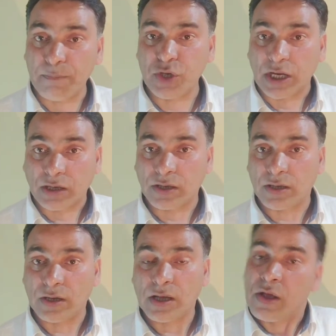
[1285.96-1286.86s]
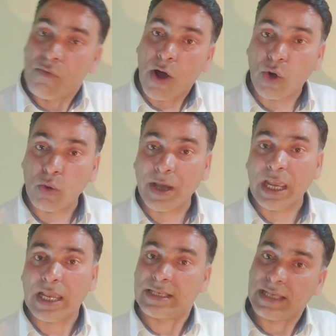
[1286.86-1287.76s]
subject,
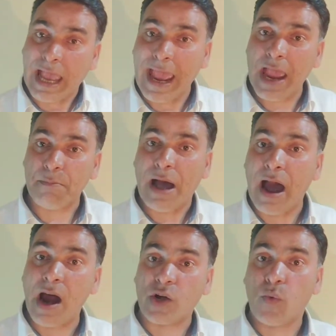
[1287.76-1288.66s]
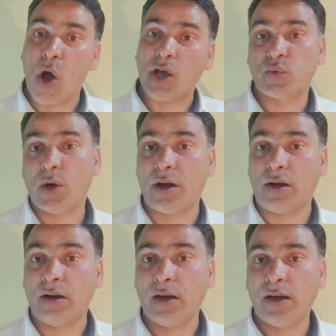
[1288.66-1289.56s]
followed by is, am, are, was,
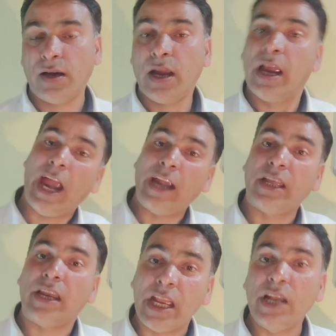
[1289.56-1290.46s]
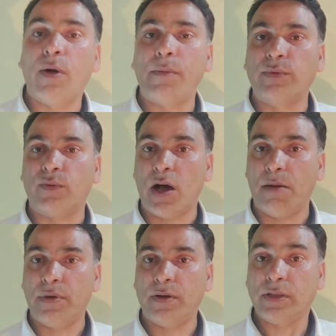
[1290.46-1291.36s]
were, and then ing form of
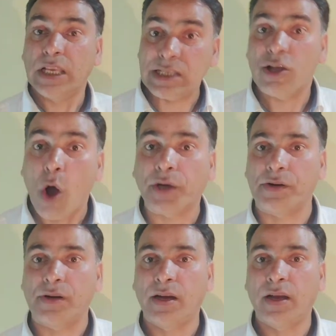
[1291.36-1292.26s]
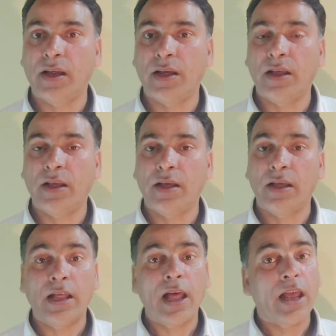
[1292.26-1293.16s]
the verb. This is the order.
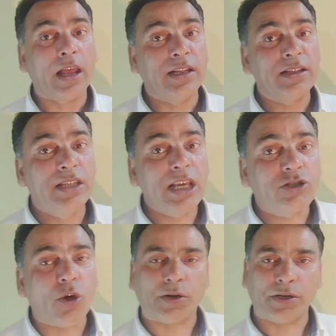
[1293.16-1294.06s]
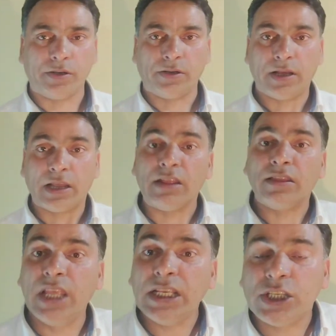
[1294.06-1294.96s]
In this order,
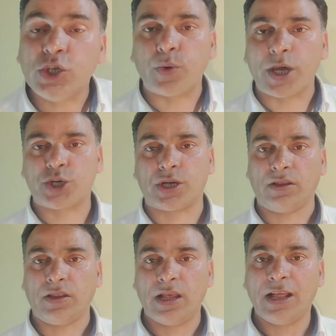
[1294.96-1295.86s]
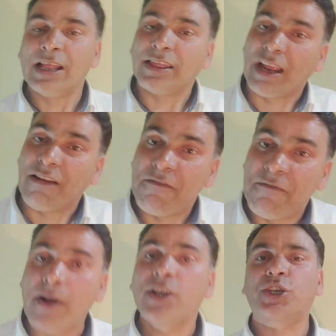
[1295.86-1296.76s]
in this situation,
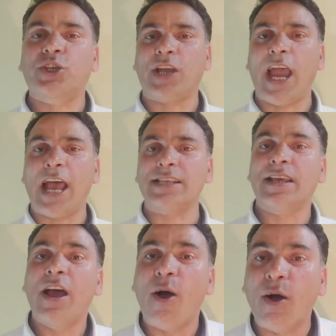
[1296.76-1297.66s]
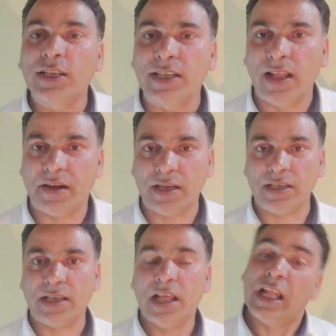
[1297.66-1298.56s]
they'll function as
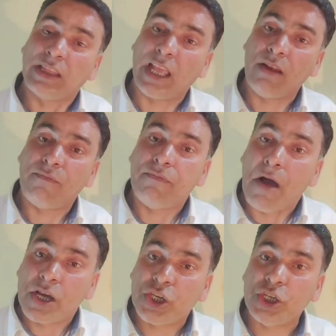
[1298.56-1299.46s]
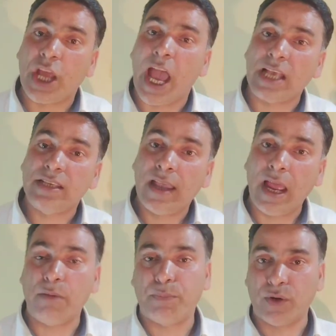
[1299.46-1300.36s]
auxiliaries. They'll function
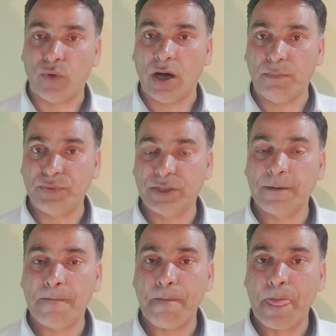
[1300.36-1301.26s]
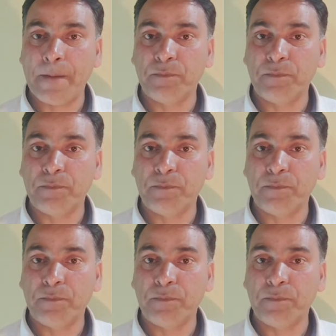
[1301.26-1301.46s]
as helping verbs.